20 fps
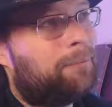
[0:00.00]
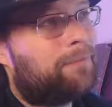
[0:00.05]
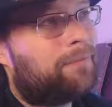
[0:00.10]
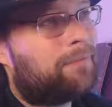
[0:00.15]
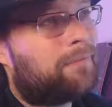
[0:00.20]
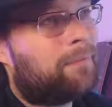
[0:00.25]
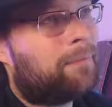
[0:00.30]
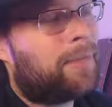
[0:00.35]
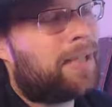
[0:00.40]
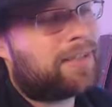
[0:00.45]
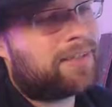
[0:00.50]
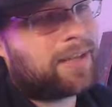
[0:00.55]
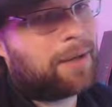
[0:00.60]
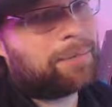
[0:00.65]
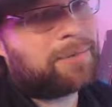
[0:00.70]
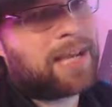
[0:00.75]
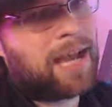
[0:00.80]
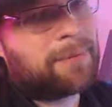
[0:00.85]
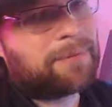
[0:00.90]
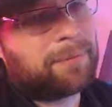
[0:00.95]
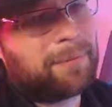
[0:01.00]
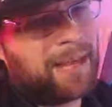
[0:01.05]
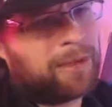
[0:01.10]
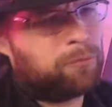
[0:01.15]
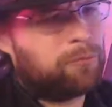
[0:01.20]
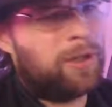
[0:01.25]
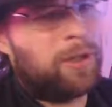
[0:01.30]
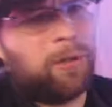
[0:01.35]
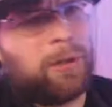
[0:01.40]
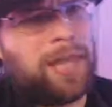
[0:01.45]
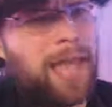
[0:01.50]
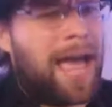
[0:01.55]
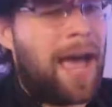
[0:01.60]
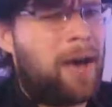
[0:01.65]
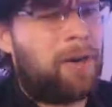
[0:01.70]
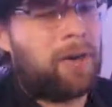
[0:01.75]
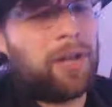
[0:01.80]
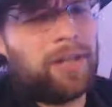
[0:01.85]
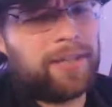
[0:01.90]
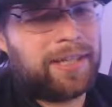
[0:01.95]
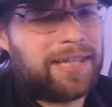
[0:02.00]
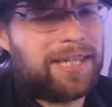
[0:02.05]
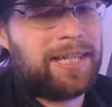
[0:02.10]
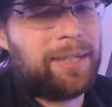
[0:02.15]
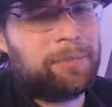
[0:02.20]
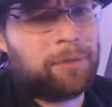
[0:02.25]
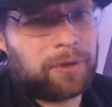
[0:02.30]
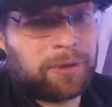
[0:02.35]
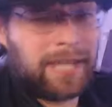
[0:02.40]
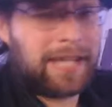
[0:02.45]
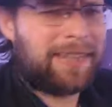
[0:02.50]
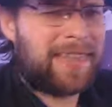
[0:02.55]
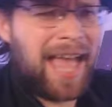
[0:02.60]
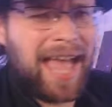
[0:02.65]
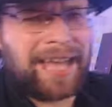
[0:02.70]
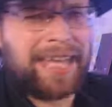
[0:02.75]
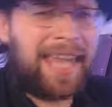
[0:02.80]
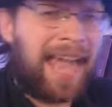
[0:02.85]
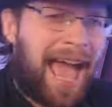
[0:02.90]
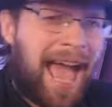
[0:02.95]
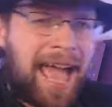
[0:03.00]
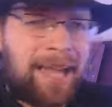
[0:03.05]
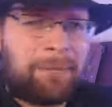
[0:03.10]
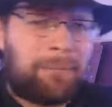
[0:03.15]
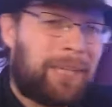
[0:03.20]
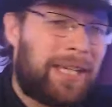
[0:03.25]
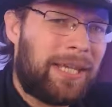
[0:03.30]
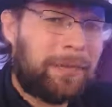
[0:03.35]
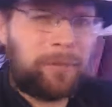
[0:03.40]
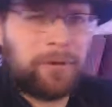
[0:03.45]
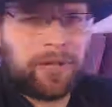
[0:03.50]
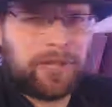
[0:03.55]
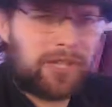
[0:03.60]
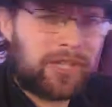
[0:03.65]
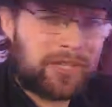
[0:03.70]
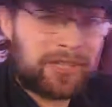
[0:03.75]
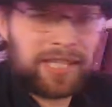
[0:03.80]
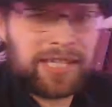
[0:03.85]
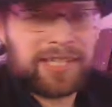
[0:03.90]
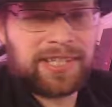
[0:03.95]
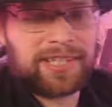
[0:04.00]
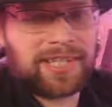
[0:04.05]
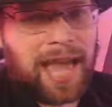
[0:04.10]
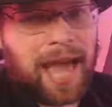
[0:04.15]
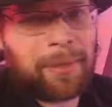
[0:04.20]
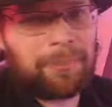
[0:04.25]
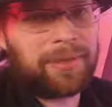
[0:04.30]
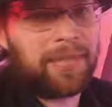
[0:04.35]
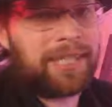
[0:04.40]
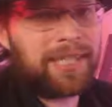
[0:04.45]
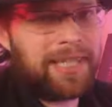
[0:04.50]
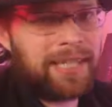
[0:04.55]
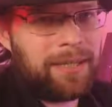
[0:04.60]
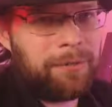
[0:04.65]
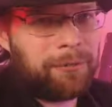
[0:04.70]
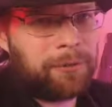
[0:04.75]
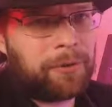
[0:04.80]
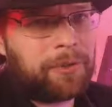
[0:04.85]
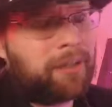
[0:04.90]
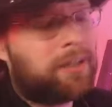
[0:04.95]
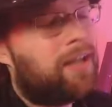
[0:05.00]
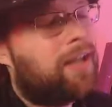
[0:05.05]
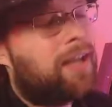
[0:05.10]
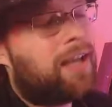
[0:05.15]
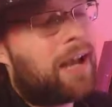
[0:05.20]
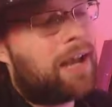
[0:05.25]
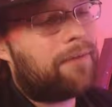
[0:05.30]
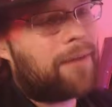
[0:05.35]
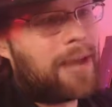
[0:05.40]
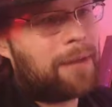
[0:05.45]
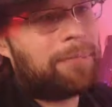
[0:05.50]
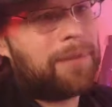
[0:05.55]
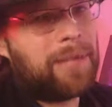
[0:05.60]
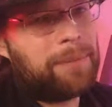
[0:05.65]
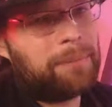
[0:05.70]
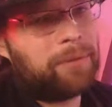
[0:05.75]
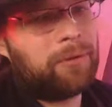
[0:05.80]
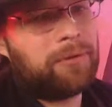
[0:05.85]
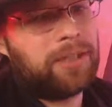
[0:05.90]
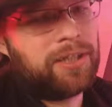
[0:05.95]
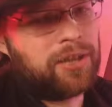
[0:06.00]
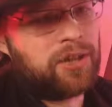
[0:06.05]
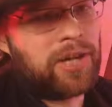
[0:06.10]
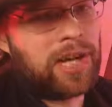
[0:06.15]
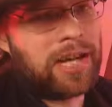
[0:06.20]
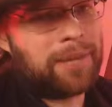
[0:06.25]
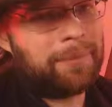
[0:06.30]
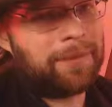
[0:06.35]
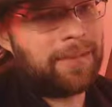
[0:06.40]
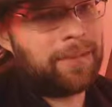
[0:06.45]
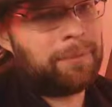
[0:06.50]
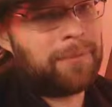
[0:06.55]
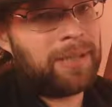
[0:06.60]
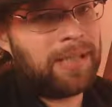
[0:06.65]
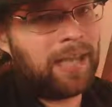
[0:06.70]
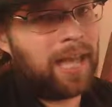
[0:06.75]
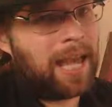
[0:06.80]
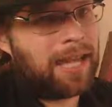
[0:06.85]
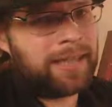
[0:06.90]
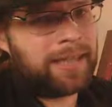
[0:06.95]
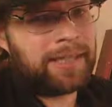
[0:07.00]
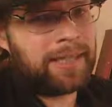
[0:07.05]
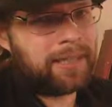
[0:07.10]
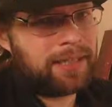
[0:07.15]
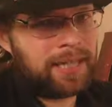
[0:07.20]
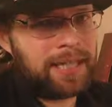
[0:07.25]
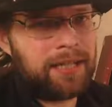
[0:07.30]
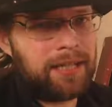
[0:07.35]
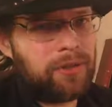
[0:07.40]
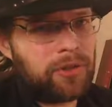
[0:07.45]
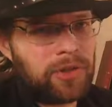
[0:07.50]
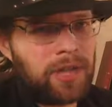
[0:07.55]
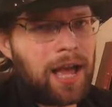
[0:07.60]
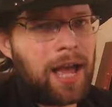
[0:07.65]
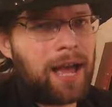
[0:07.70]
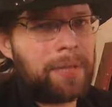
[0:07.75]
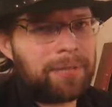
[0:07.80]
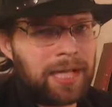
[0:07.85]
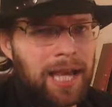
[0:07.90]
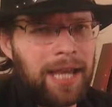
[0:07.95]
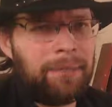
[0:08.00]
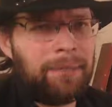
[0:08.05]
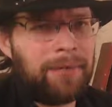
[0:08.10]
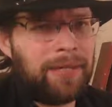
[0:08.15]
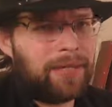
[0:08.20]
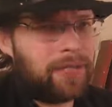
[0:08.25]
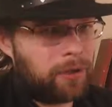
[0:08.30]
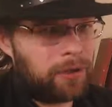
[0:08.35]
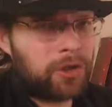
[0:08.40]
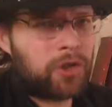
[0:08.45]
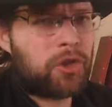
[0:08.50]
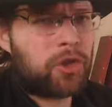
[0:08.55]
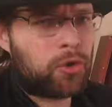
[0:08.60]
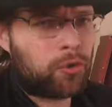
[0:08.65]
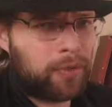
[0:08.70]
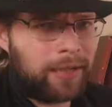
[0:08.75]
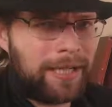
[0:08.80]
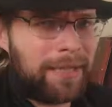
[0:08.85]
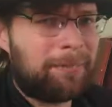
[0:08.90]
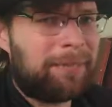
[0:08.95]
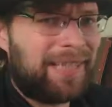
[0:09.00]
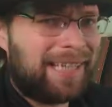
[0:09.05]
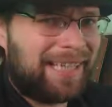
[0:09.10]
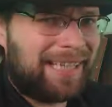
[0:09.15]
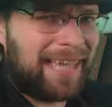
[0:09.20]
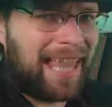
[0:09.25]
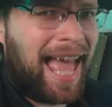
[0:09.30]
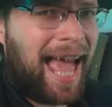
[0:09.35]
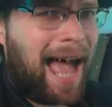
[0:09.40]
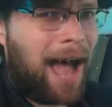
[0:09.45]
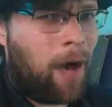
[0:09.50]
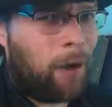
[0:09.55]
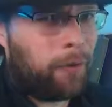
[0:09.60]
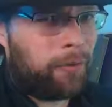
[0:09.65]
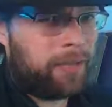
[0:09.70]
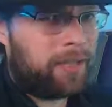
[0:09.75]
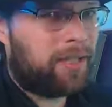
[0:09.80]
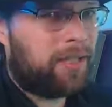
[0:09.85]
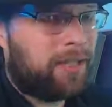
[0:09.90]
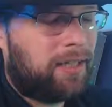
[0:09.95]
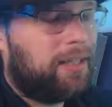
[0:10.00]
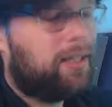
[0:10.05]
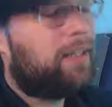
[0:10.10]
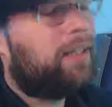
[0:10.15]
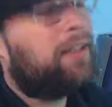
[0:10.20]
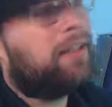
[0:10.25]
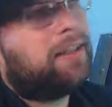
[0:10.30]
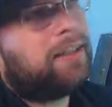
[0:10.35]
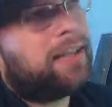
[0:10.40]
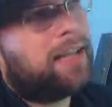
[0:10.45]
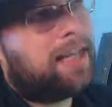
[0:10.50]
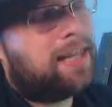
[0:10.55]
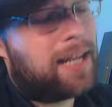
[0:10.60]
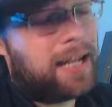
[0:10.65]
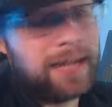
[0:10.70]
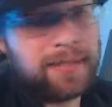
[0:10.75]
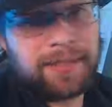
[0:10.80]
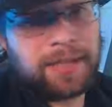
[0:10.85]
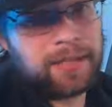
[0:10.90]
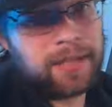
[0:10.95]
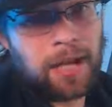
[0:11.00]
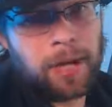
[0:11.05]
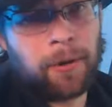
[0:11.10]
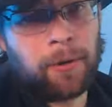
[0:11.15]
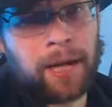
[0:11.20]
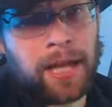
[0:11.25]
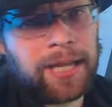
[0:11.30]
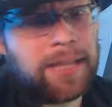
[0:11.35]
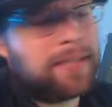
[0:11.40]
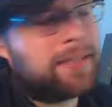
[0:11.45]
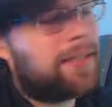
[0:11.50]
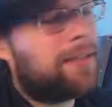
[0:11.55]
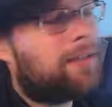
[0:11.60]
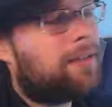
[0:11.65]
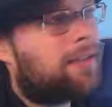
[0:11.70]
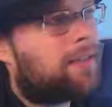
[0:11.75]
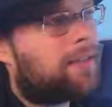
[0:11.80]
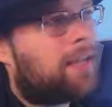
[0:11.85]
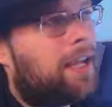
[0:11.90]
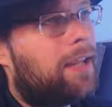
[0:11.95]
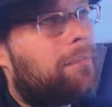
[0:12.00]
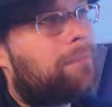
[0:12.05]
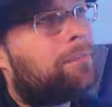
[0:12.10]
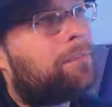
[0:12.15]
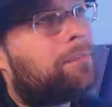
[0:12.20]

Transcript: But sometimes I'm like real loud on the keyboard, like that cat meme where it's just like slapping the keyboard. I've had people legitimately be like, can you stop typing? You're extremely loud. And then I say no, and I continue to type.